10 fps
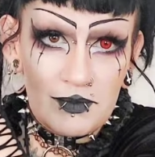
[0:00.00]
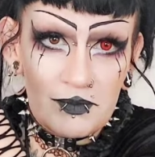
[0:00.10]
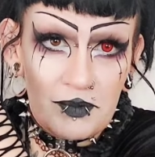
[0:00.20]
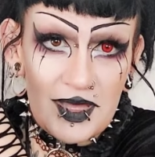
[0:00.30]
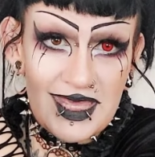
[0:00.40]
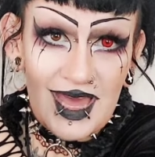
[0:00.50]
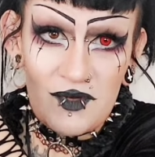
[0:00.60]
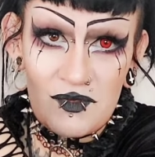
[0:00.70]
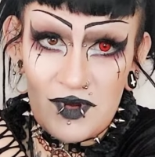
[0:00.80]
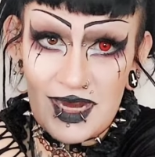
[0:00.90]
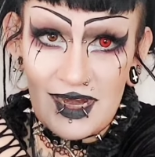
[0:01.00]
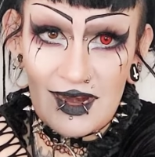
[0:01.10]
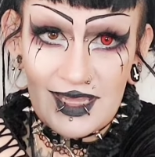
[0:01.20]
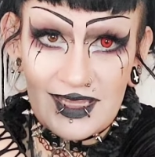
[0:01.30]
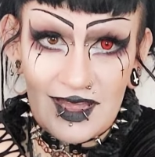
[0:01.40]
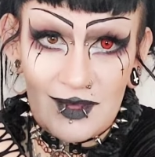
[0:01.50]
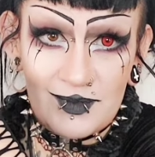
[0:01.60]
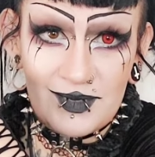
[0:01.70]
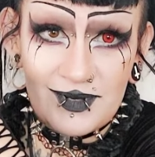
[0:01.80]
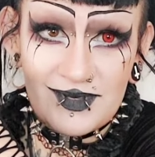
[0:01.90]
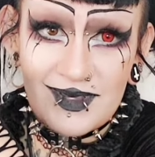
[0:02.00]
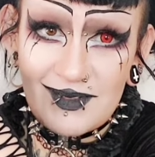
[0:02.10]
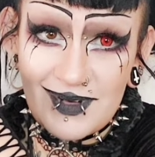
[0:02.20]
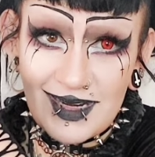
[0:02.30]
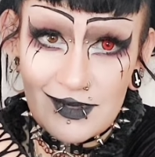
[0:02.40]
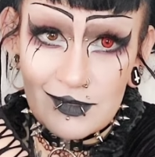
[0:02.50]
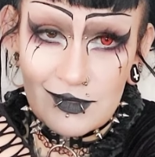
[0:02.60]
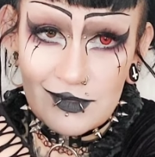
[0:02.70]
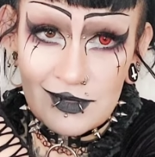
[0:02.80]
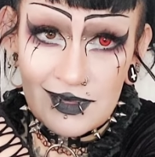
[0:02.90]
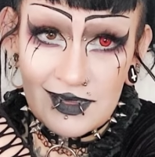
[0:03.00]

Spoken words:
But yeah, I really like them. They're really cool.